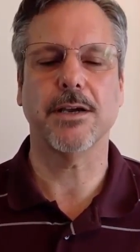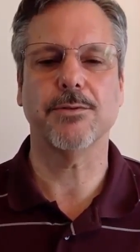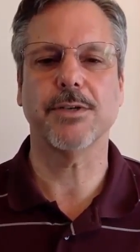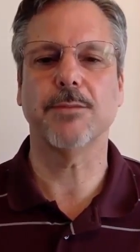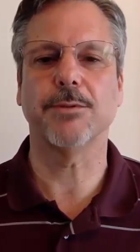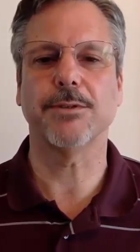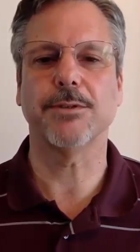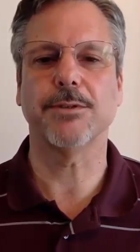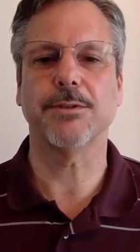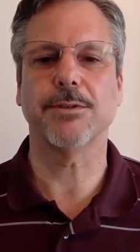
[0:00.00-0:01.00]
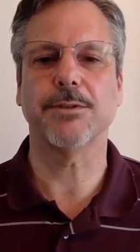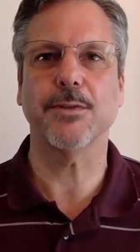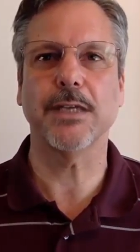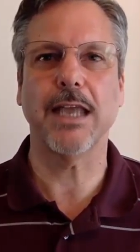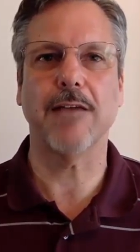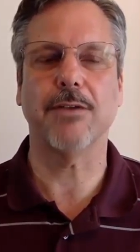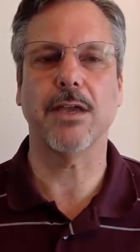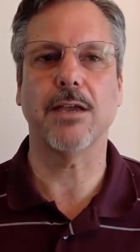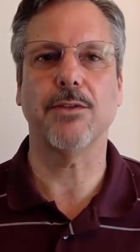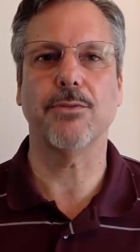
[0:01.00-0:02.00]
I was able to successfully
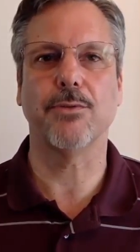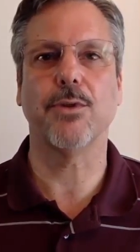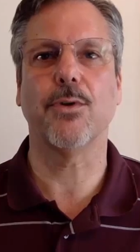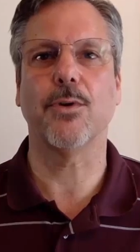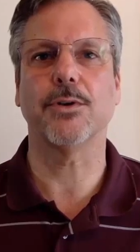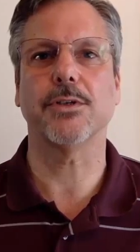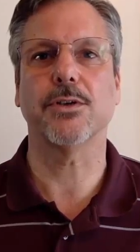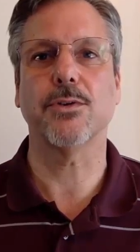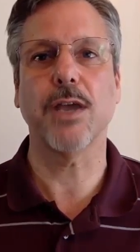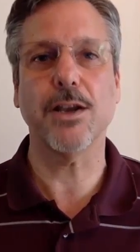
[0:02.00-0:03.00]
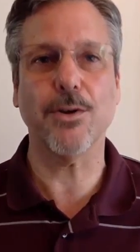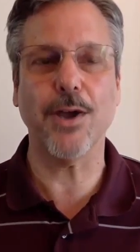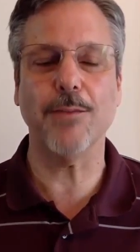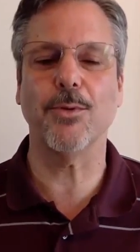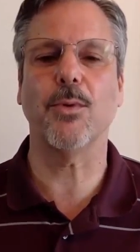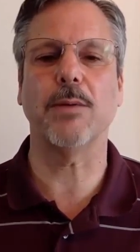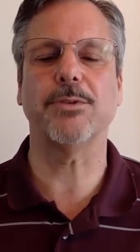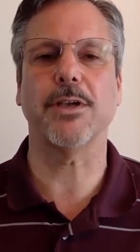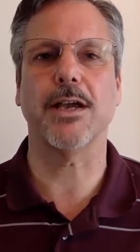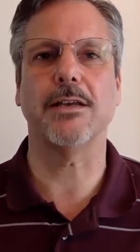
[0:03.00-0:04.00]
navigate through the course and create a credible
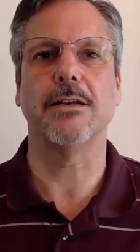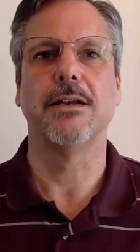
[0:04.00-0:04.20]
website